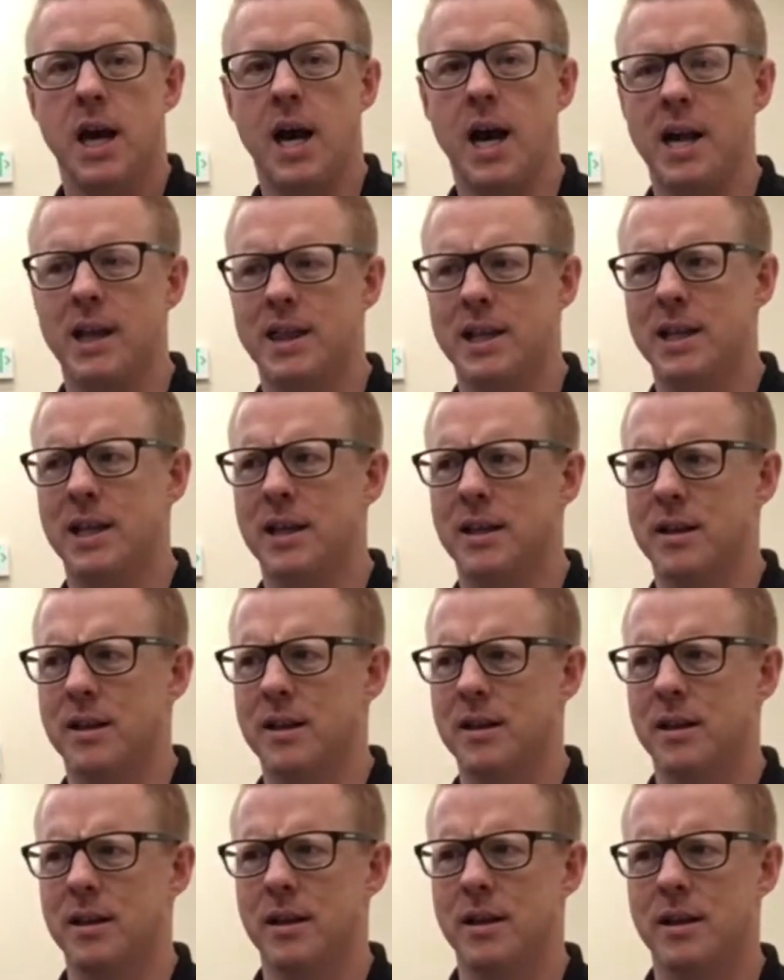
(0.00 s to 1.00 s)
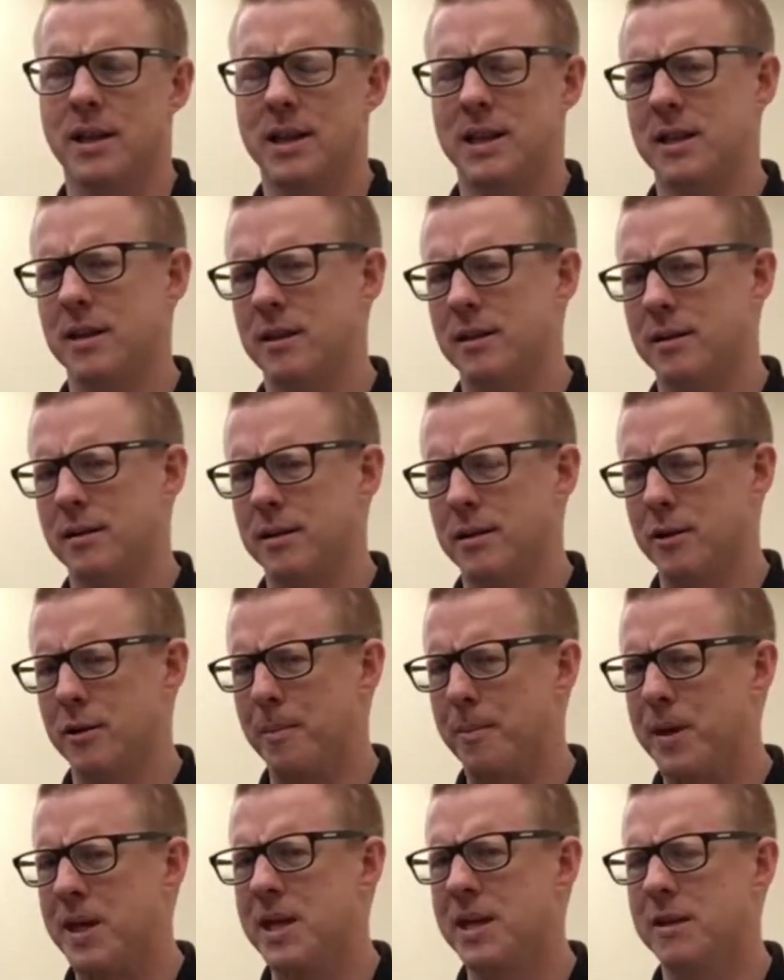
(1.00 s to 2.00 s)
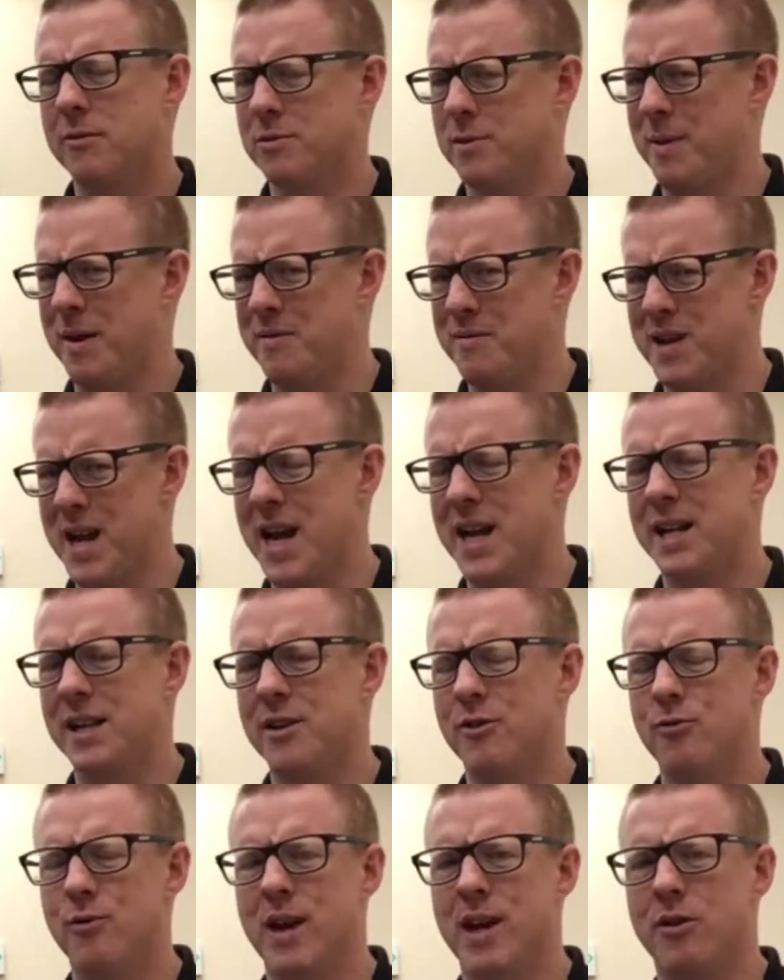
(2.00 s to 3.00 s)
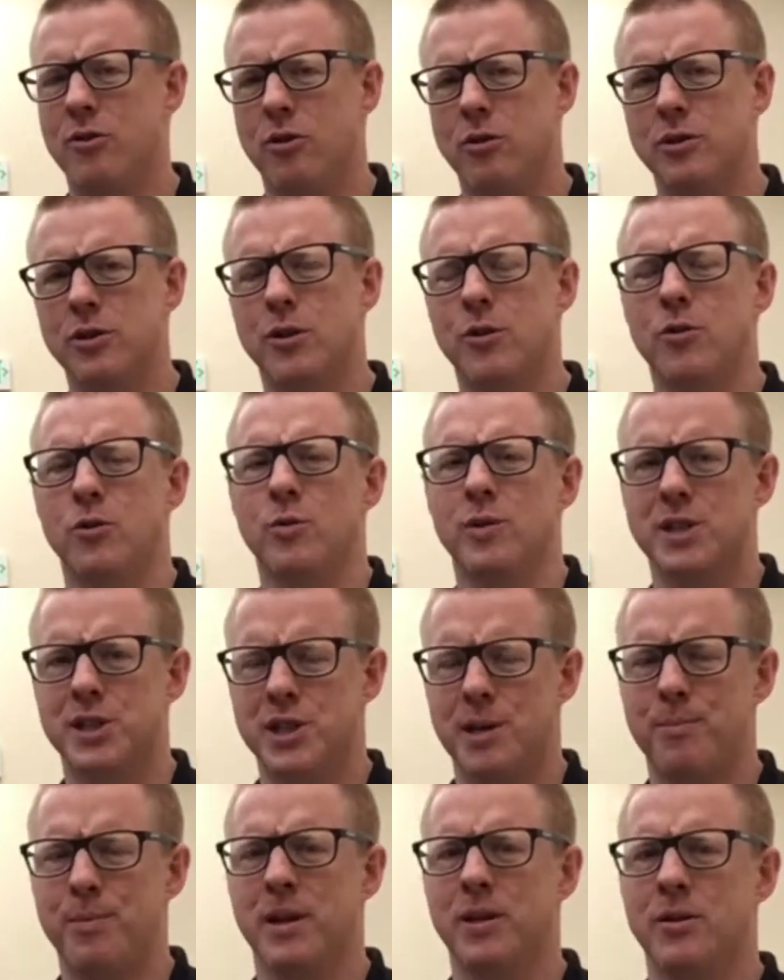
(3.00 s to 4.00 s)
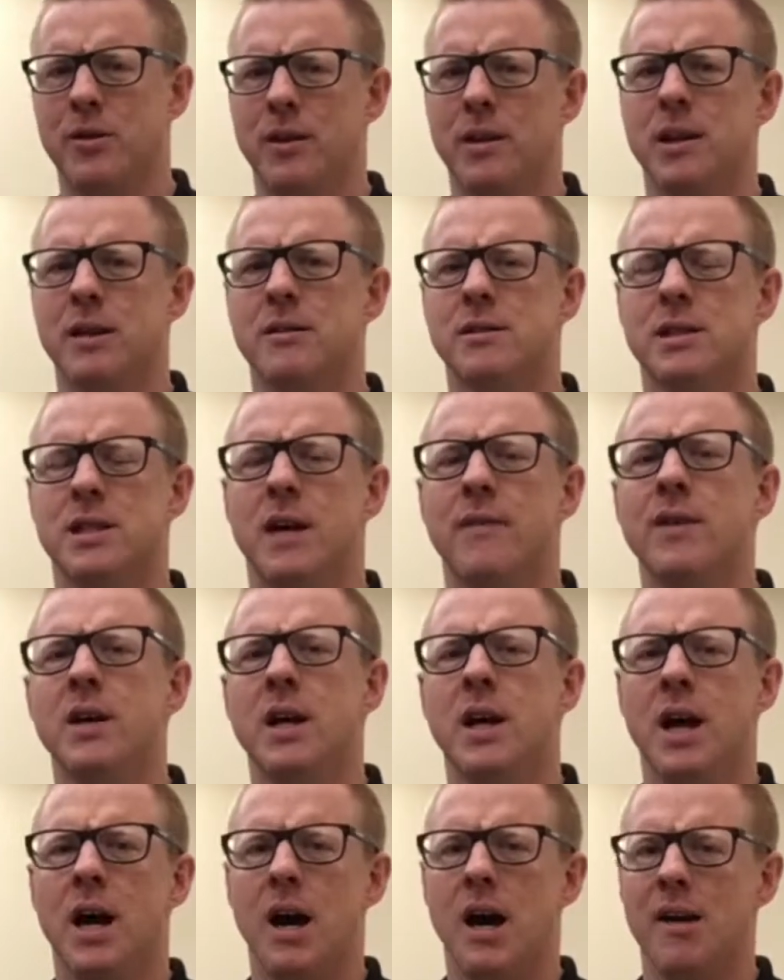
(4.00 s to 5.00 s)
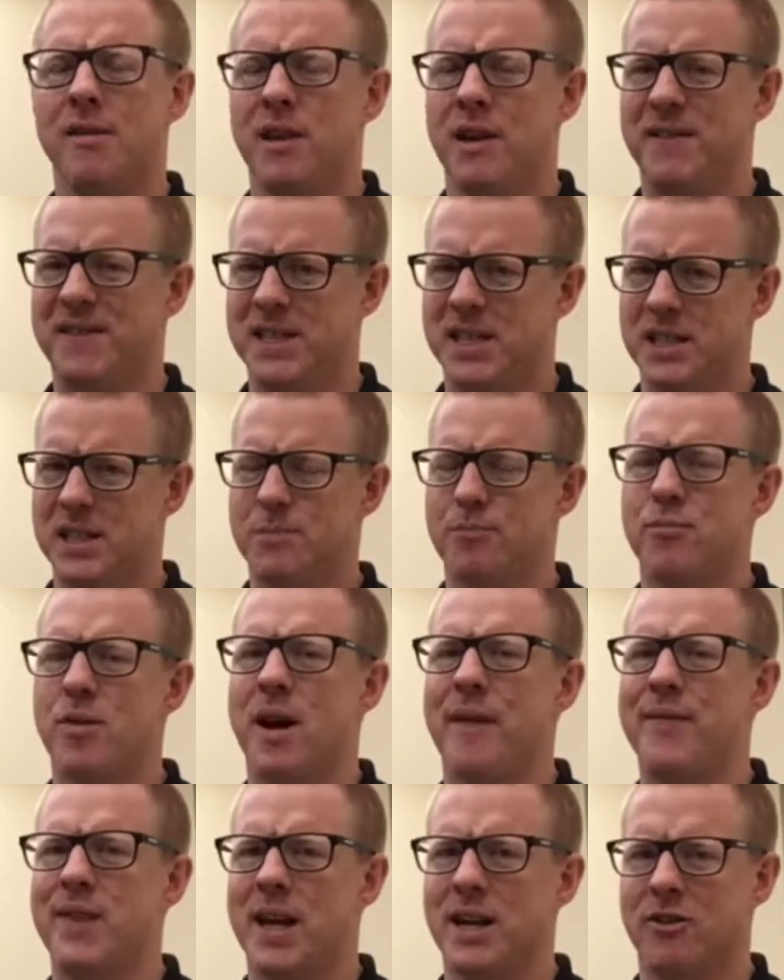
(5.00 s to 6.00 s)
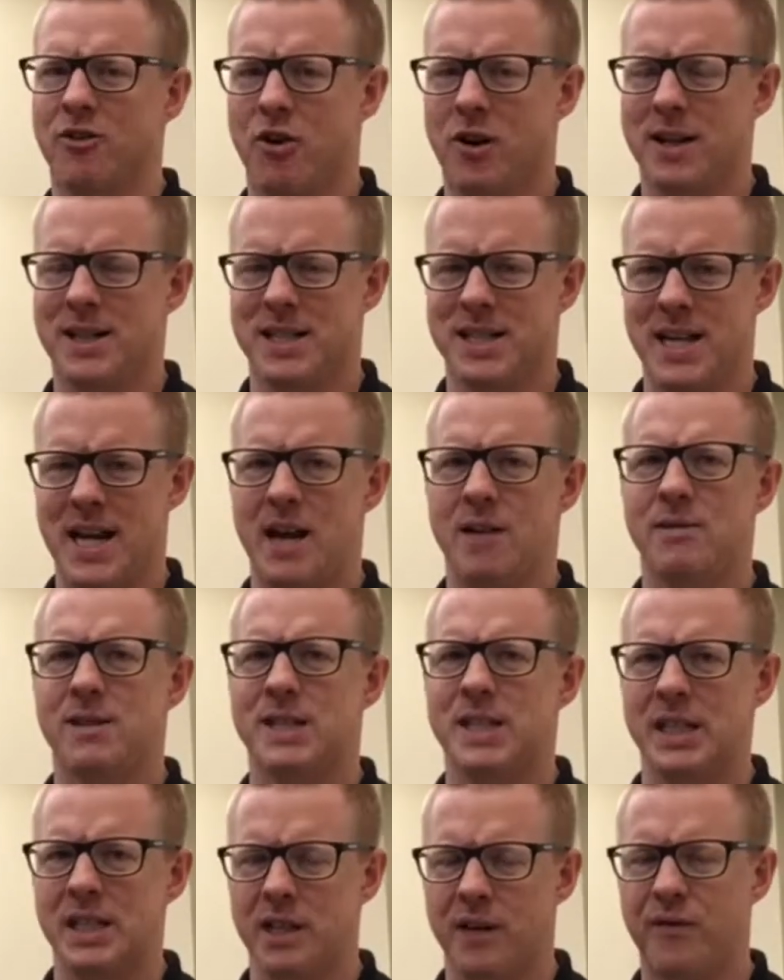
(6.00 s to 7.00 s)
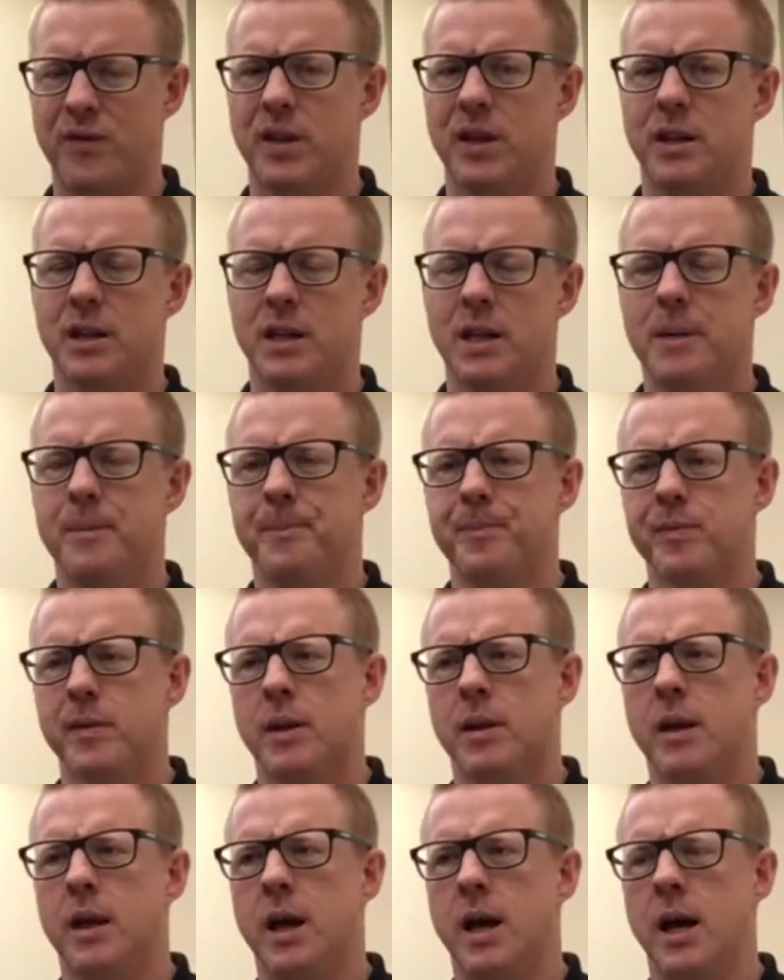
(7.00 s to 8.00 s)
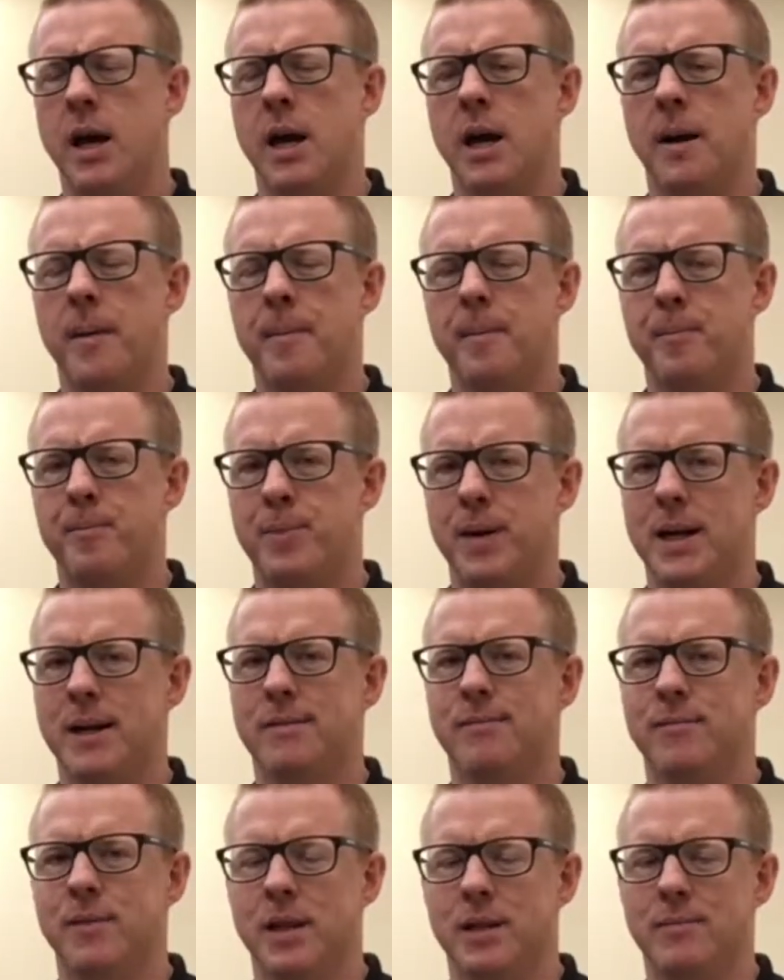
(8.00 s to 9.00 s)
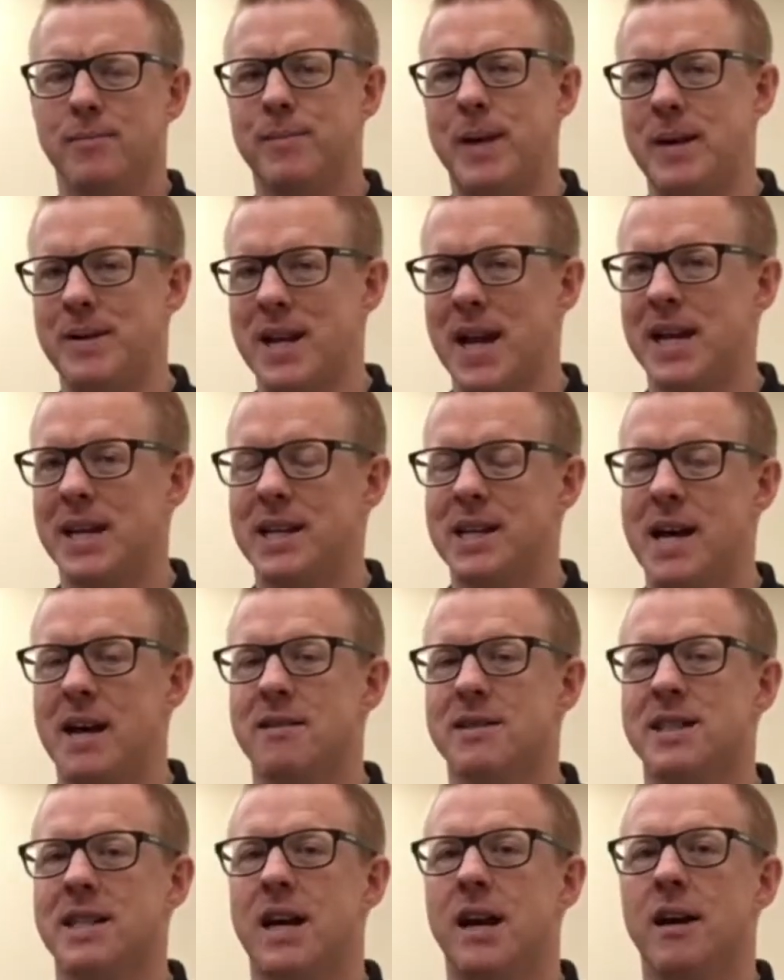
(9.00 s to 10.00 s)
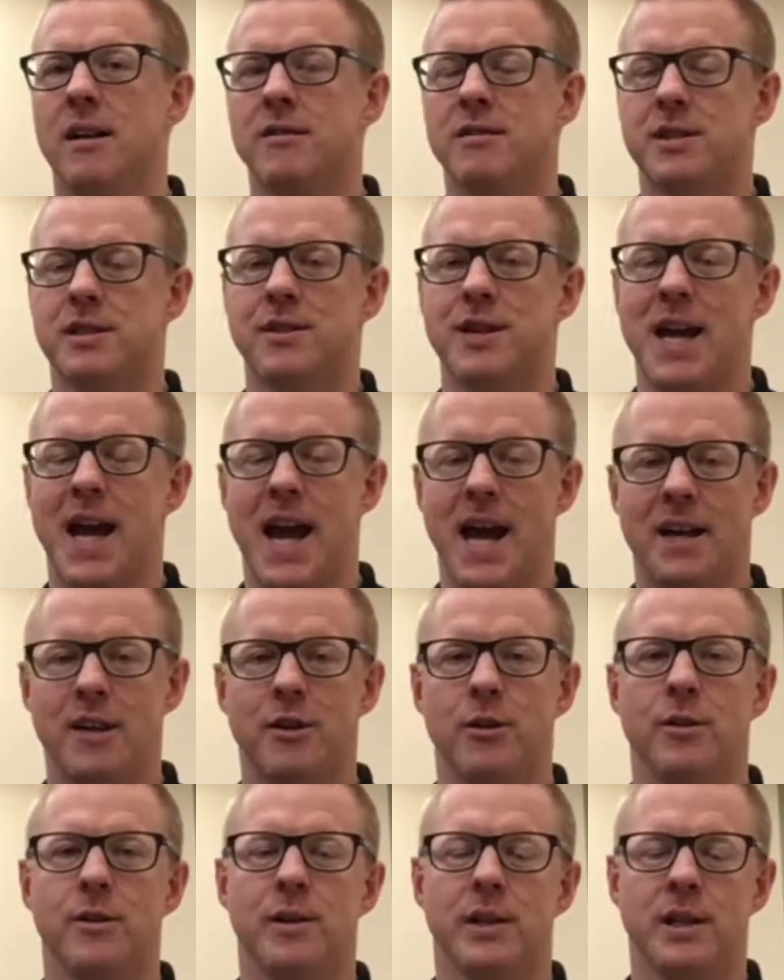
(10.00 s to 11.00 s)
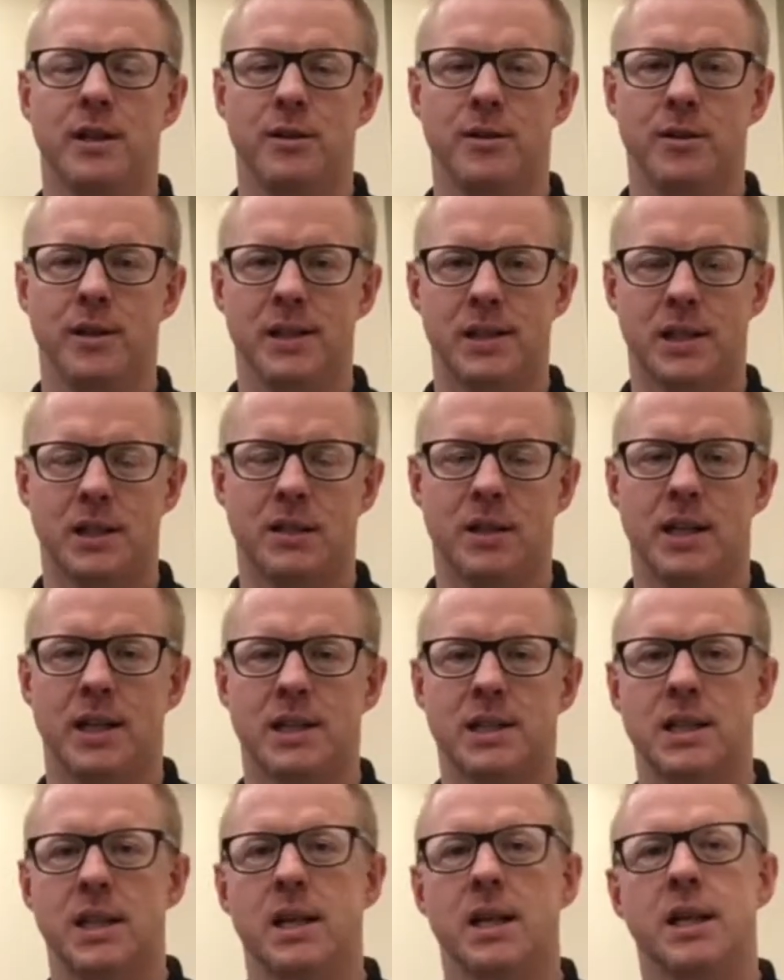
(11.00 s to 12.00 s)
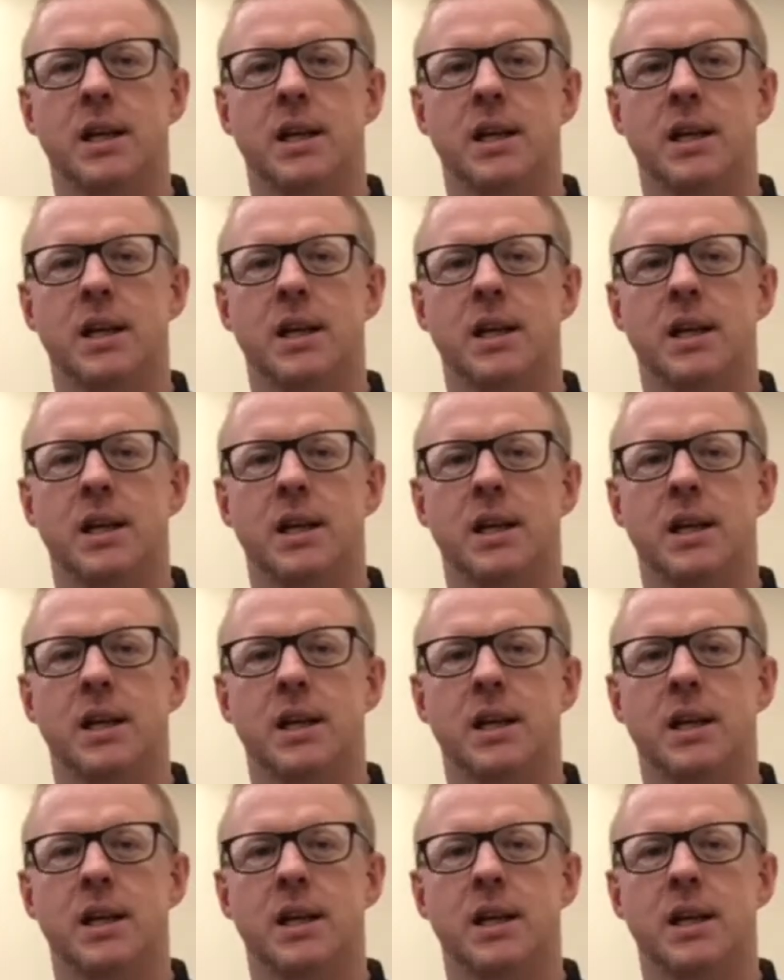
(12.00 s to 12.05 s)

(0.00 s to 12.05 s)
I think at their peak it was about 90 grand all total with shipping and all that other stuff. They've since brought that cost down significantly, but about $90,000. So you had to go into these clinics.